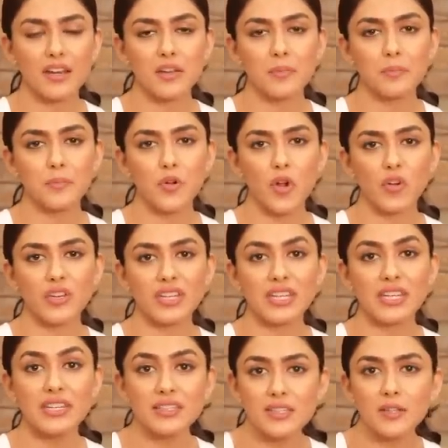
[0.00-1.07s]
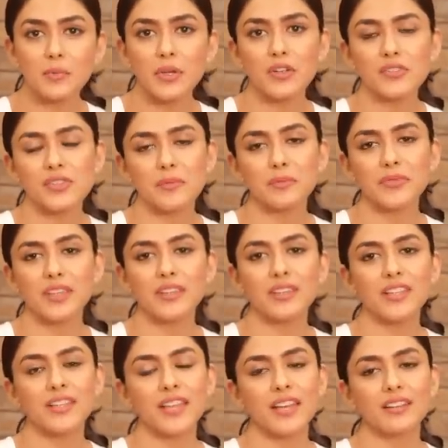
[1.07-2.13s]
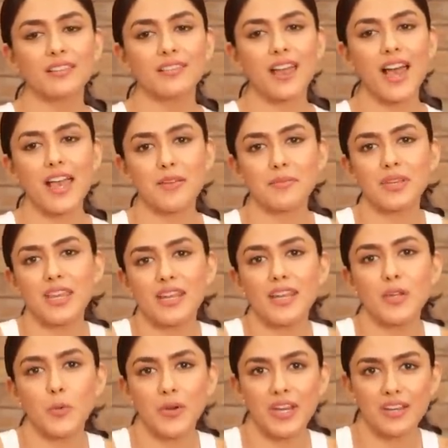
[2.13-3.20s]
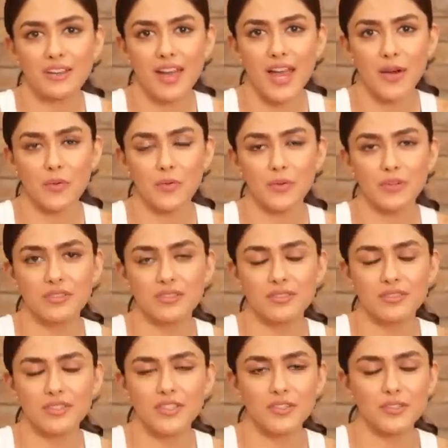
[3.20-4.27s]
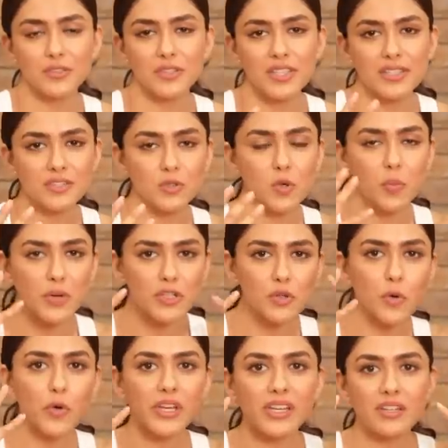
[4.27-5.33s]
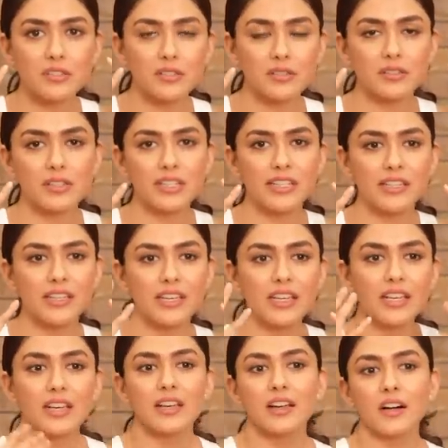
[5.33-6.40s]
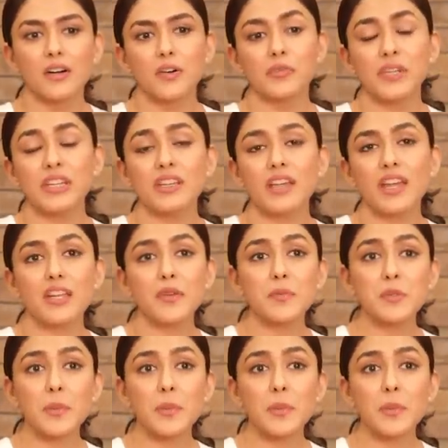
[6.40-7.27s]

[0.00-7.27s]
end up not eating because I'm thinking that I'm gaining weight. I would, you know, so there's so much going internally. Uh, we end up